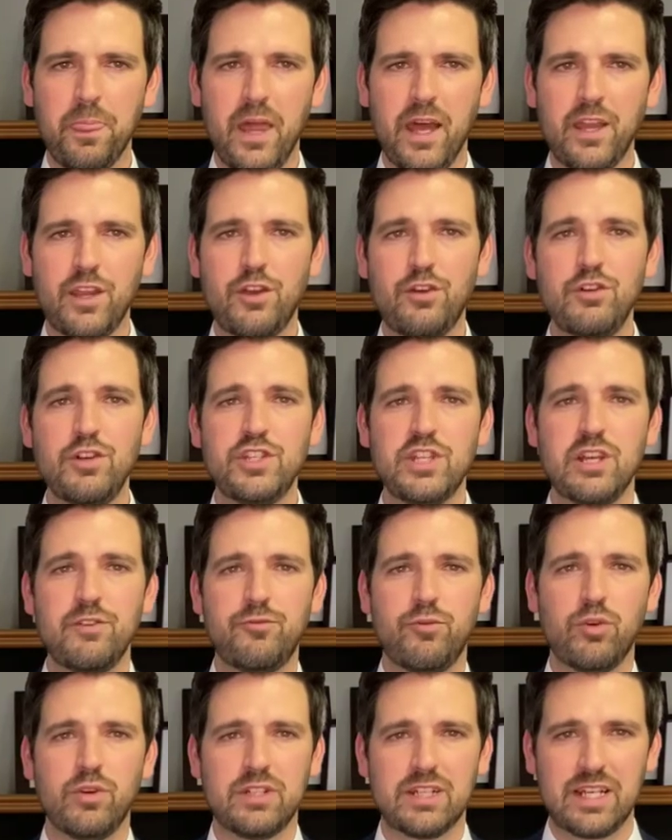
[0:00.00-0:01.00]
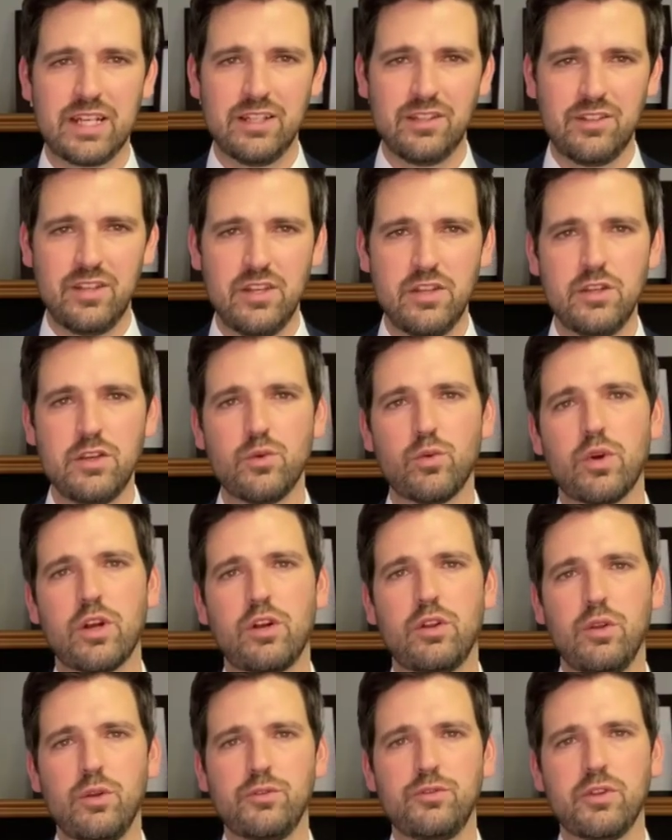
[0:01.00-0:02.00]
I encourage N4 to continue to
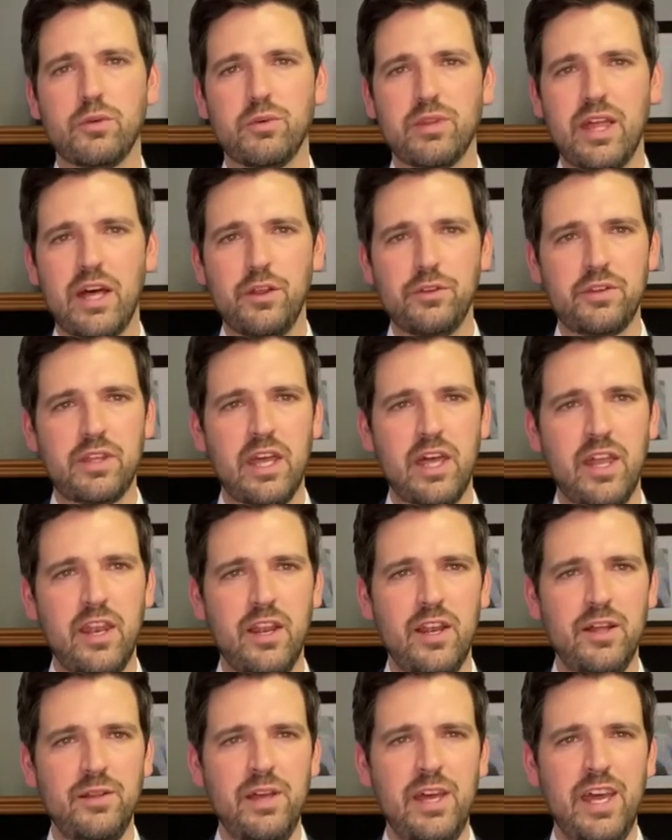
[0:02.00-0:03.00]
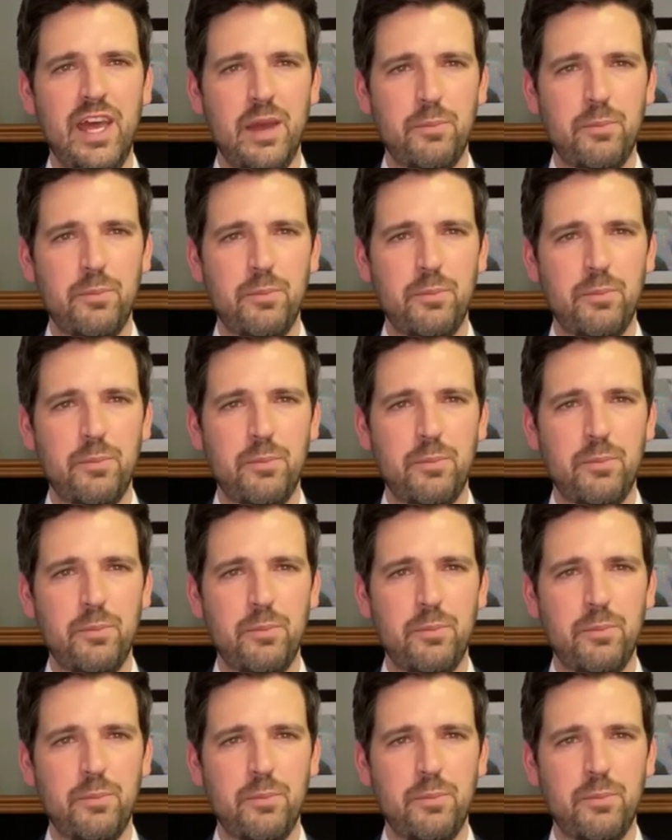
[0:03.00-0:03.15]
work closely with Health Canada